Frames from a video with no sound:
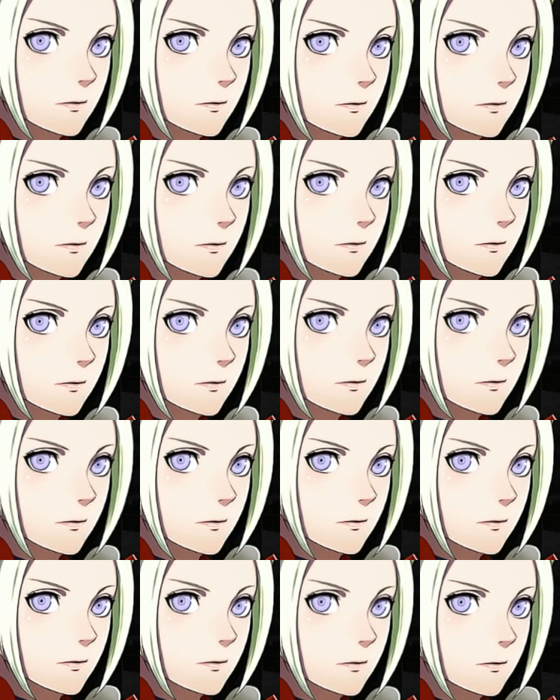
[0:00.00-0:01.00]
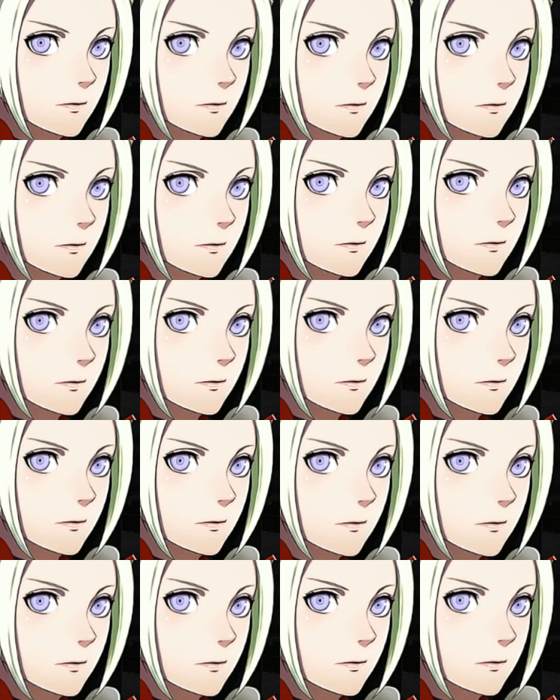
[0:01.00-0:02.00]

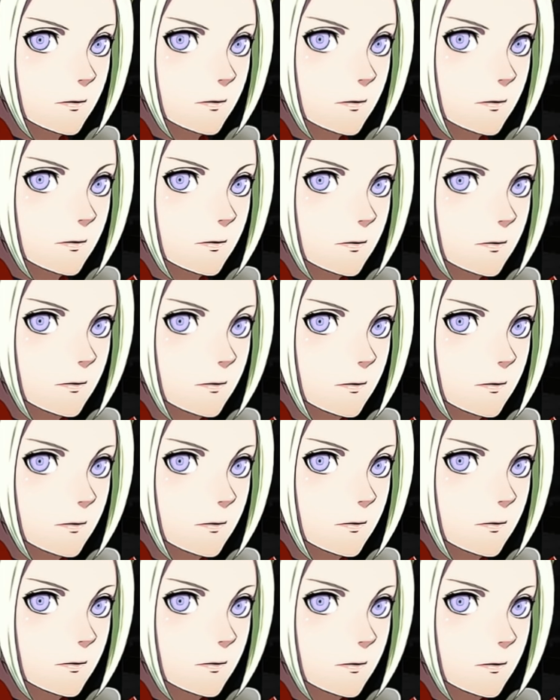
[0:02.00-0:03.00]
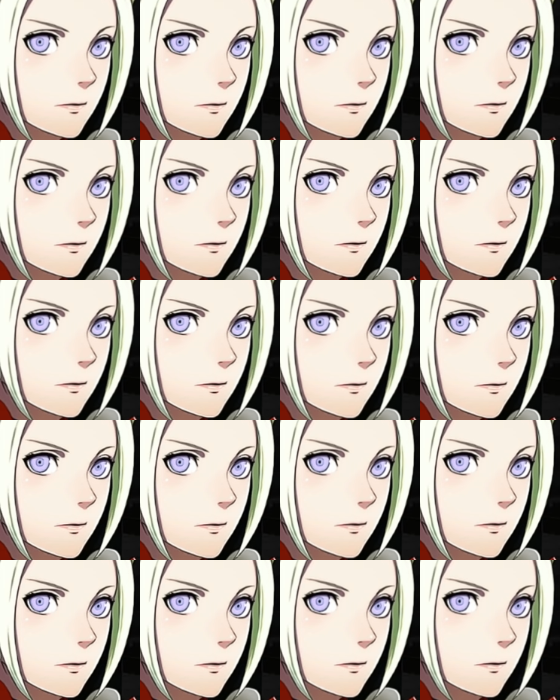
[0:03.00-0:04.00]

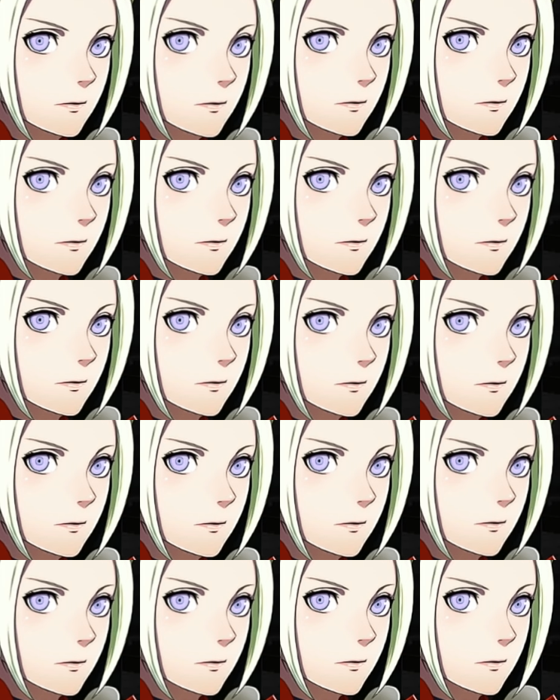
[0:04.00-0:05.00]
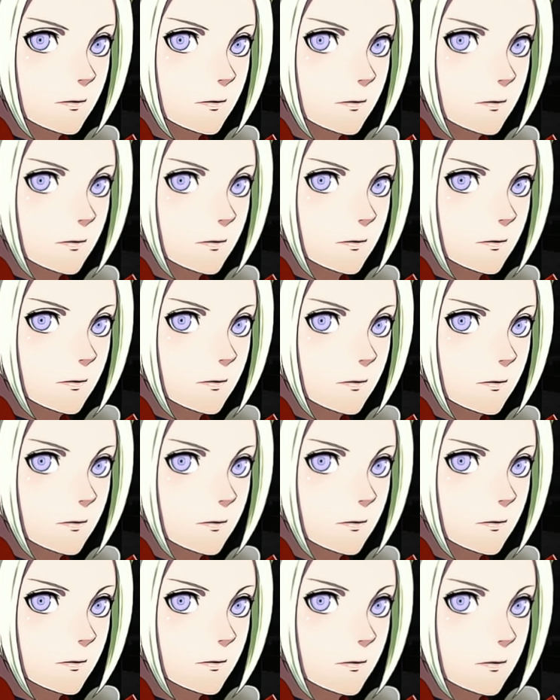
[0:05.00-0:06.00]

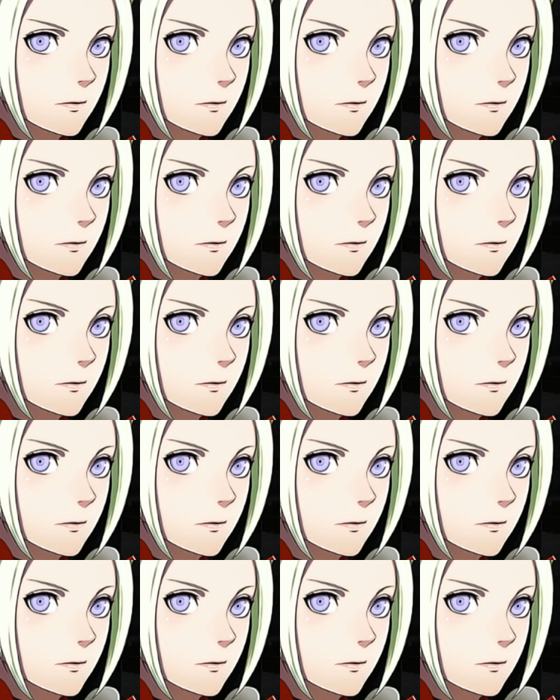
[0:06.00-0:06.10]
[no speech]